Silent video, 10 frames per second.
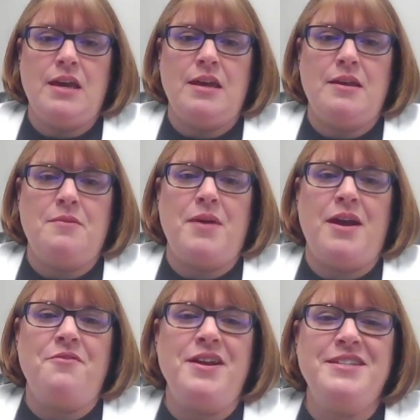
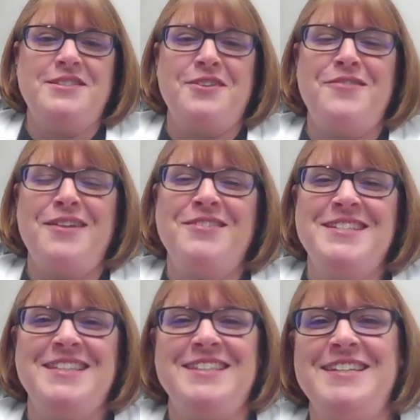I read a survey
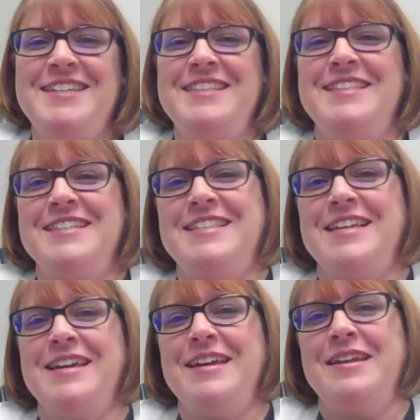recently that
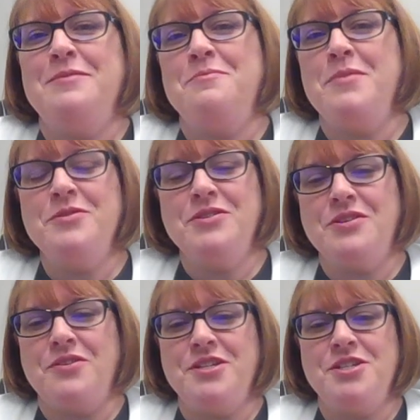said
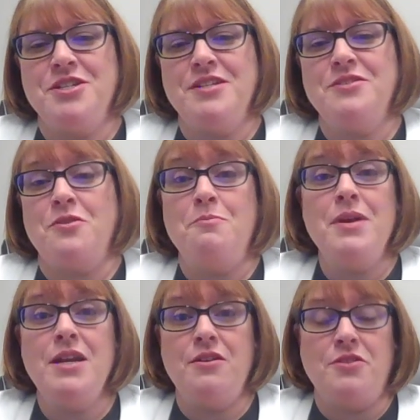
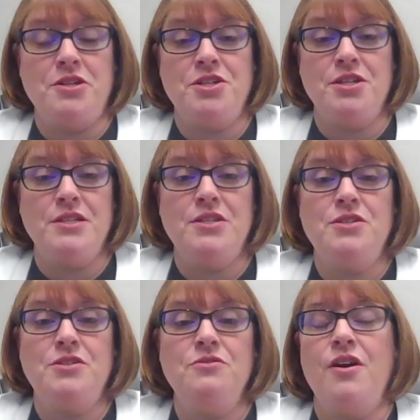many
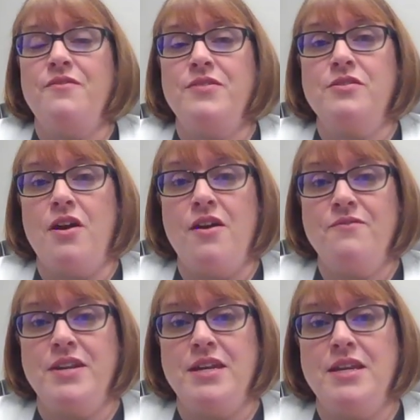Christians do not feel
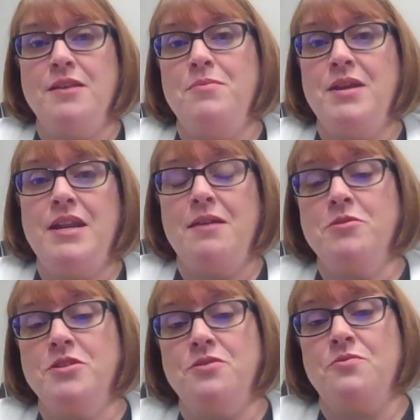confident in being
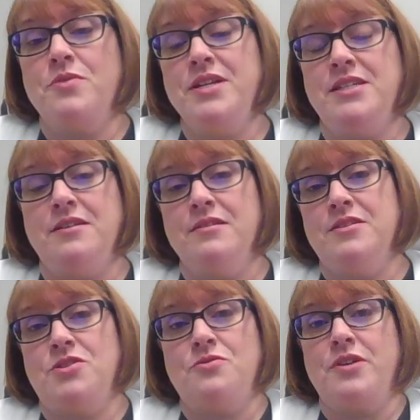able to retell
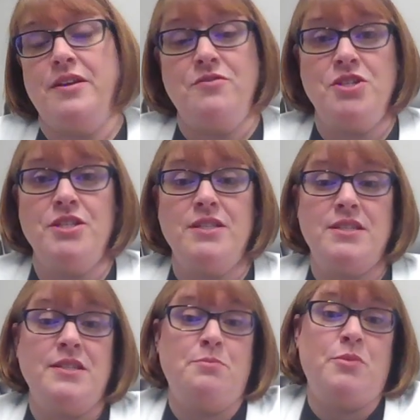the story of
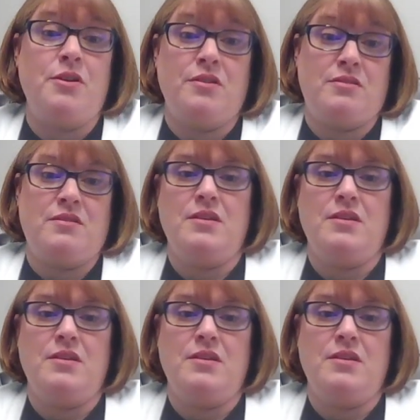Jesus's birth.